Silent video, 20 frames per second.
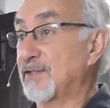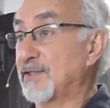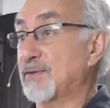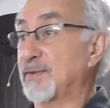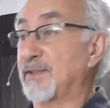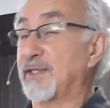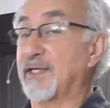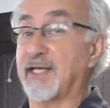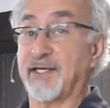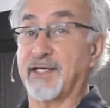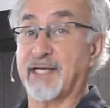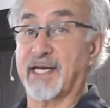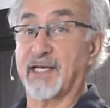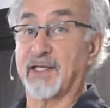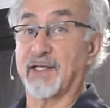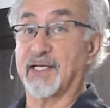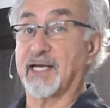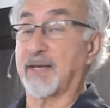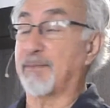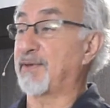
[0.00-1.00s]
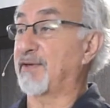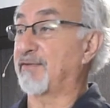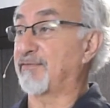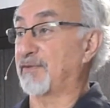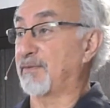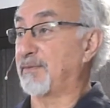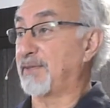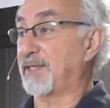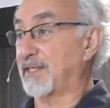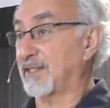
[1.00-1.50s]
You got to look up here for
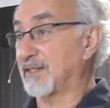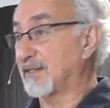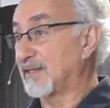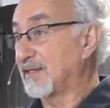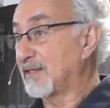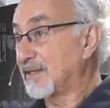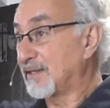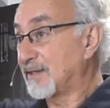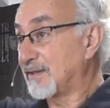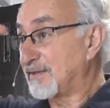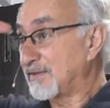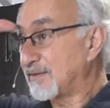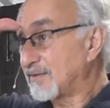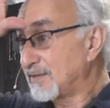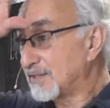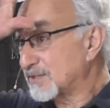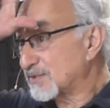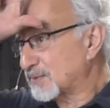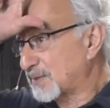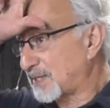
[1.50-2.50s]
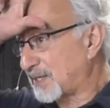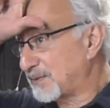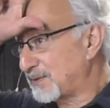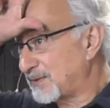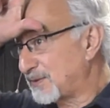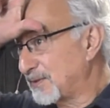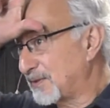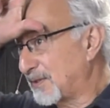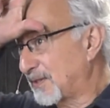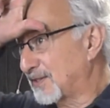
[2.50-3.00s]
a minute. This is what I would
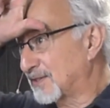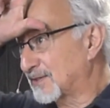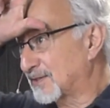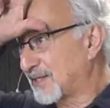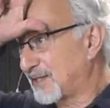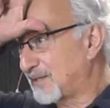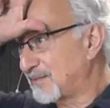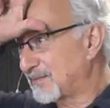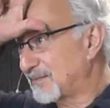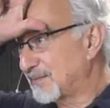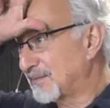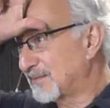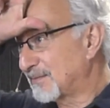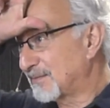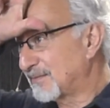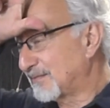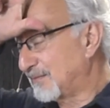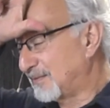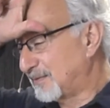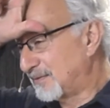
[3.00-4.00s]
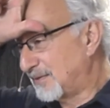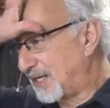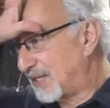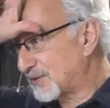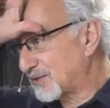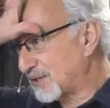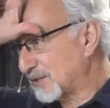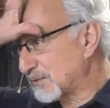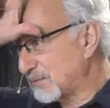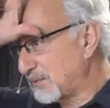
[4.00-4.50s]
do all the time. That's
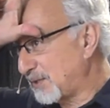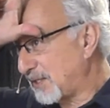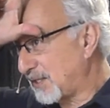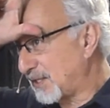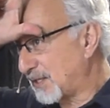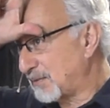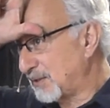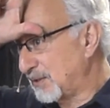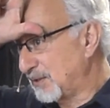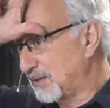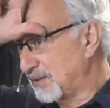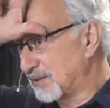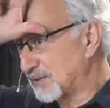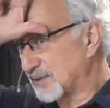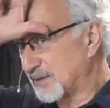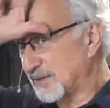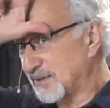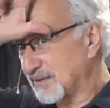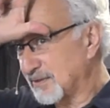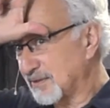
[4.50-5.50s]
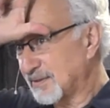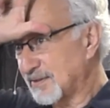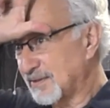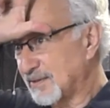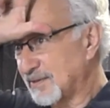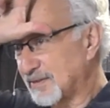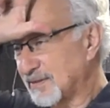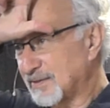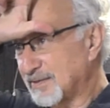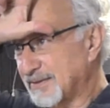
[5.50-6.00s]
just me. I'm a loser.
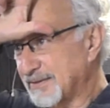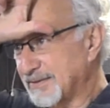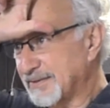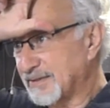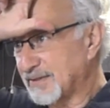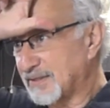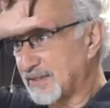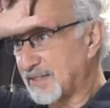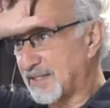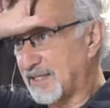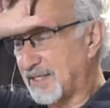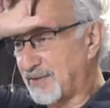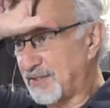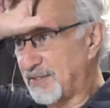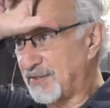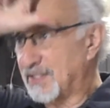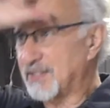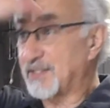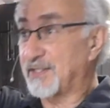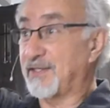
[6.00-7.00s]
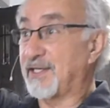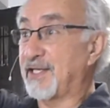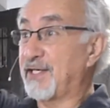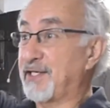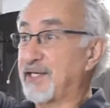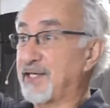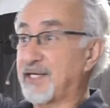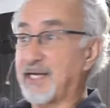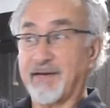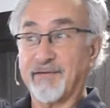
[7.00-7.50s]
And then
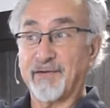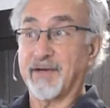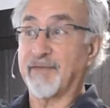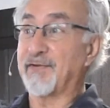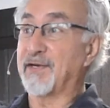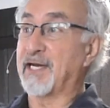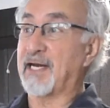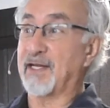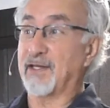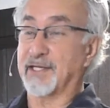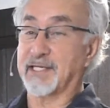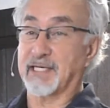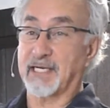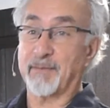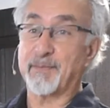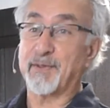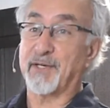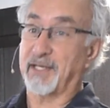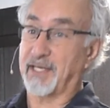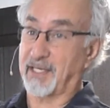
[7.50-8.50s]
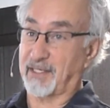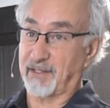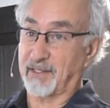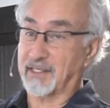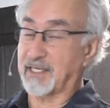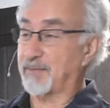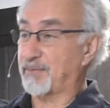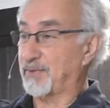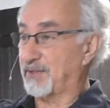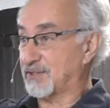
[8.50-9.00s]
you got, if you're not looking up here, you got to look
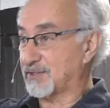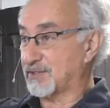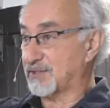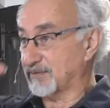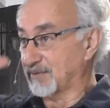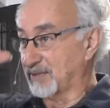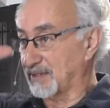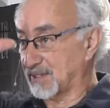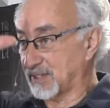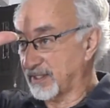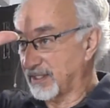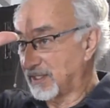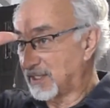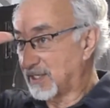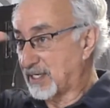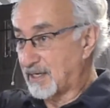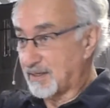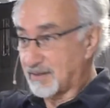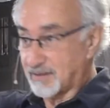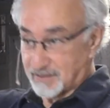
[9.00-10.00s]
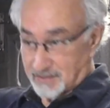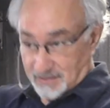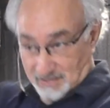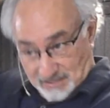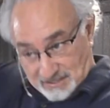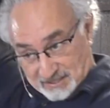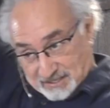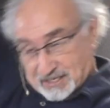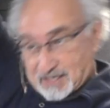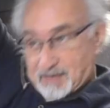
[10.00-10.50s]
up here. This is really good.
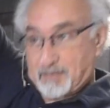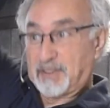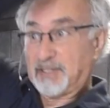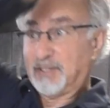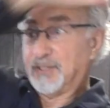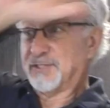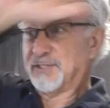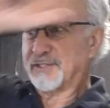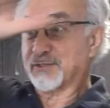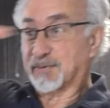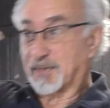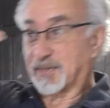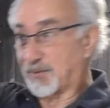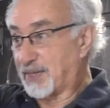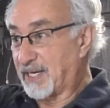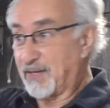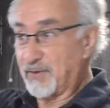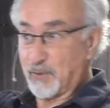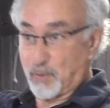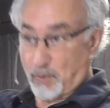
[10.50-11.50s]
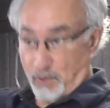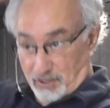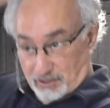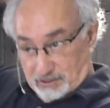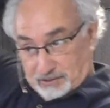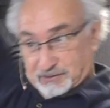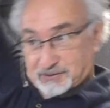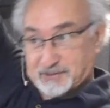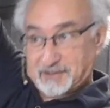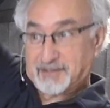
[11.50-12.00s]
I'm a loser around the world.